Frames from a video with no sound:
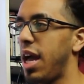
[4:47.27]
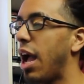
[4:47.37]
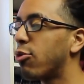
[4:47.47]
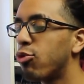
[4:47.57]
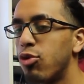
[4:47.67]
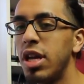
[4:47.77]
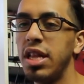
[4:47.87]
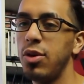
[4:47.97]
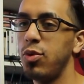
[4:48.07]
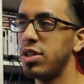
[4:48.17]
I
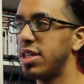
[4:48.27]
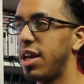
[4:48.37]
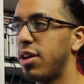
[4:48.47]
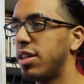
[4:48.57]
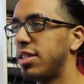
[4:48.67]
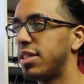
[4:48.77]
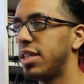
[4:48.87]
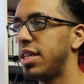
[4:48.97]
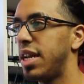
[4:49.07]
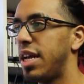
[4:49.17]
really wish that I could have
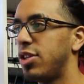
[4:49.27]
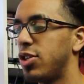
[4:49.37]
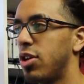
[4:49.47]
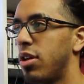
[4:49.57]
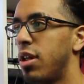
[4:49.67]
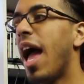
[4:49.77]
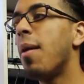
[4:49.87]
seen that, John.